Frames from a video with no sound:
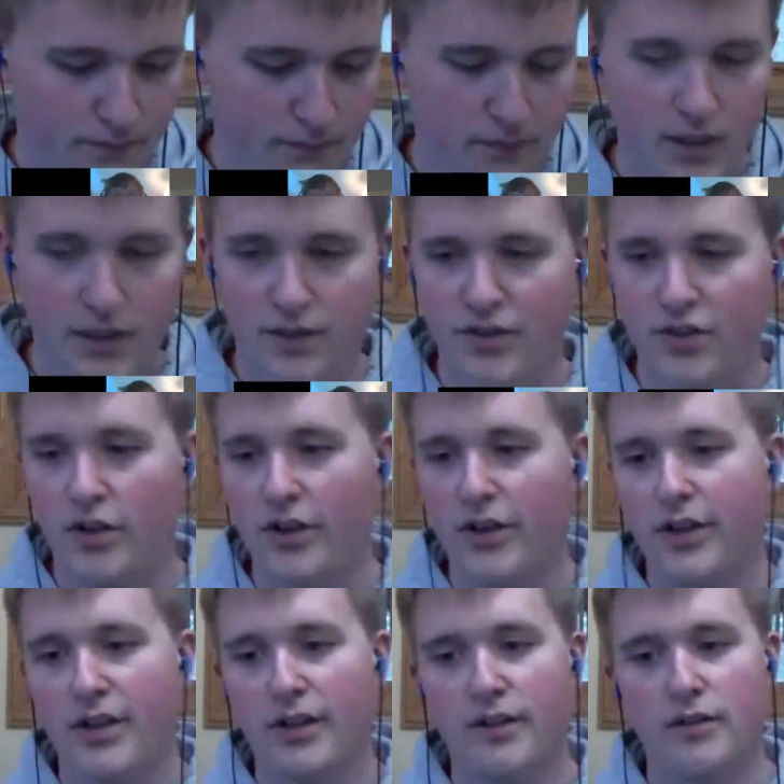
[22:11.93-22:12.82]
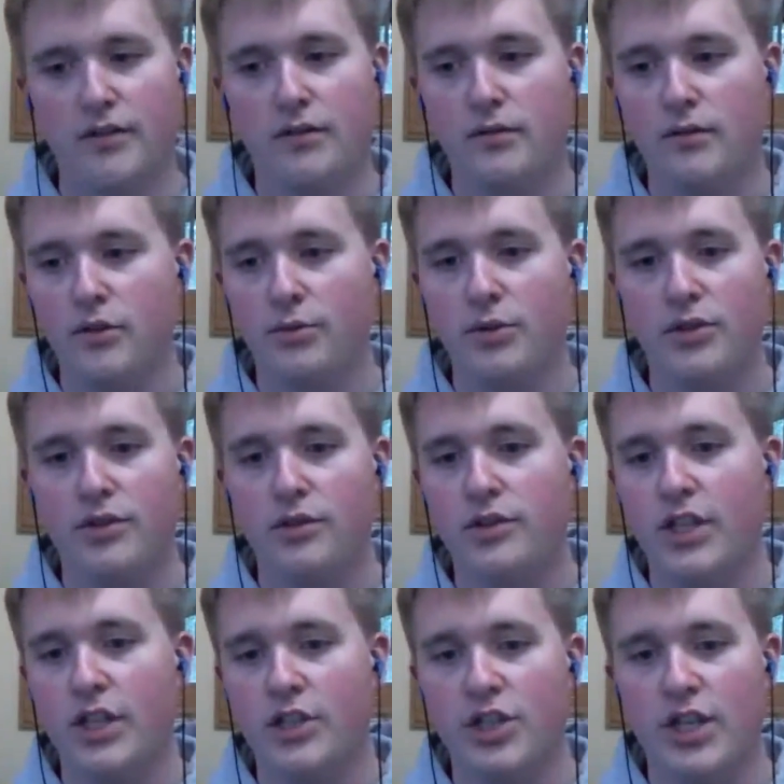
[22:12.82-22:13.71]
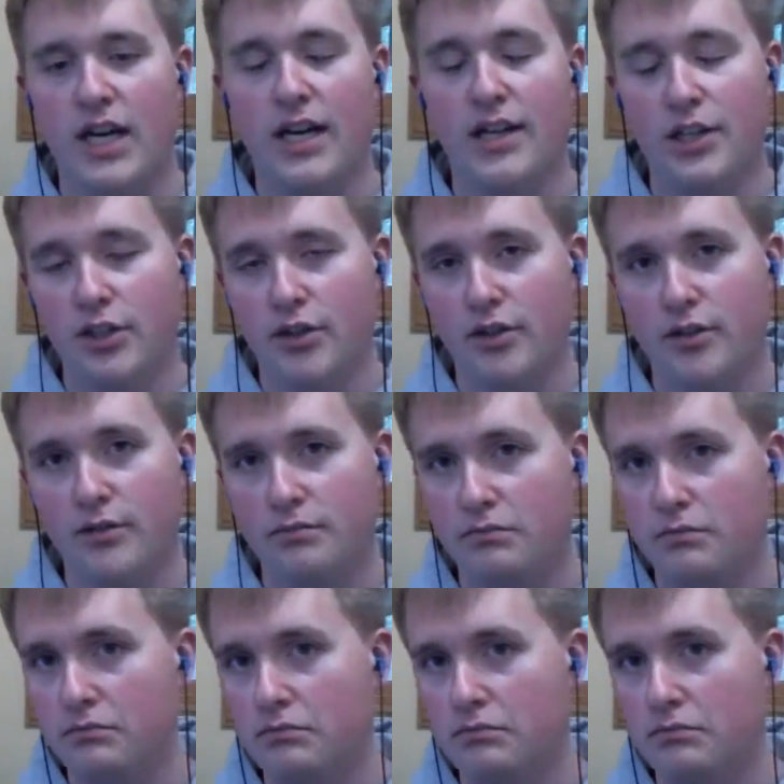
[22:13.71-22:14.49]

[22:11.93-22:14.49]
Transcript: installing Ubuntu Touch on your